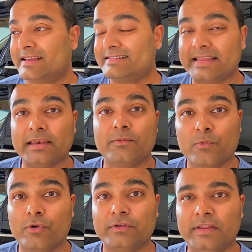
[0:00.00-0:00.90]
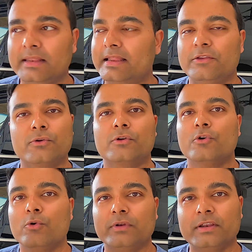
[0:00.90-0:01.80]
extended warranty, then you're
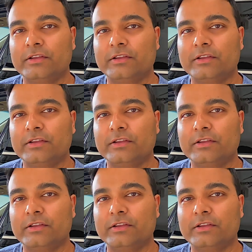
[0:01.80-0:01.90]
golden.